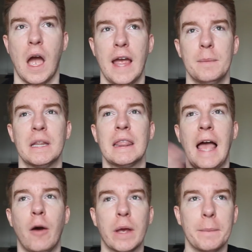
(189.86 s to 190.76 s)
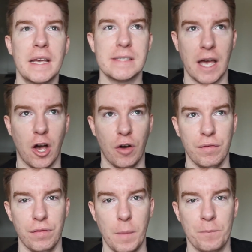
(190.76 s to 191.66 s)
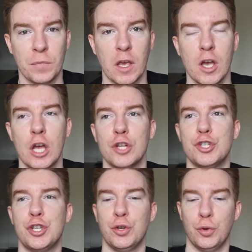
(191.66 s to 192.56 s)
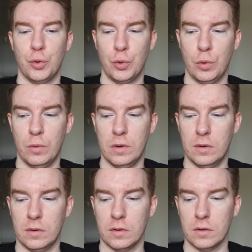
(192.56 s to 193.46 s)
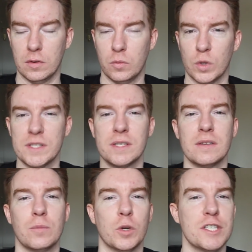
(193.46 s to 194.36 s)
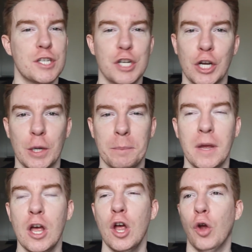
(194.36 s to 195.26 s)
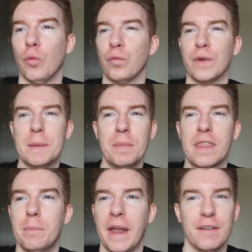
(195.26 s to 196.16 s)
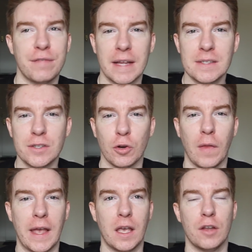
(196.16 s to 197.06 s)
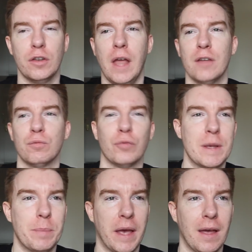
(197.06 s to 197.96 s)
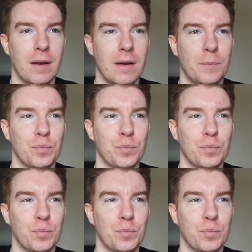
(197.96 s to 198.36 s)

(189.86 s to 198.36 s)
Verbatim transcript: I am allowing myself to, what's, what's the term? Reap the benefits, or like, not reap it.